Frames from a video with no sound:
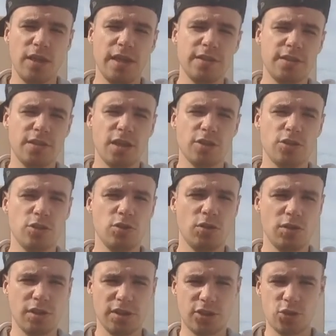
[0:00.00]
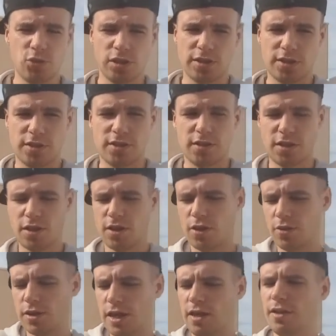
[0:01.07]
they start to do only tricks.
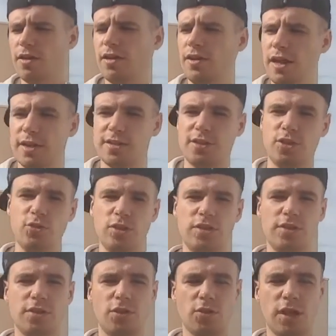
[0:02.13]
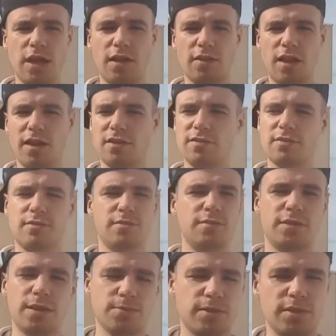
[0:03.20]
Okay, next tricks. Okay, like
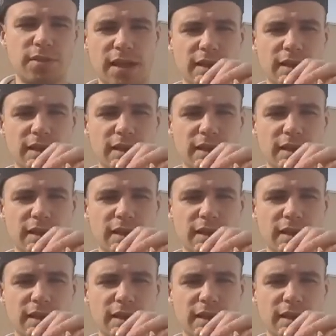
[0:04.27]
something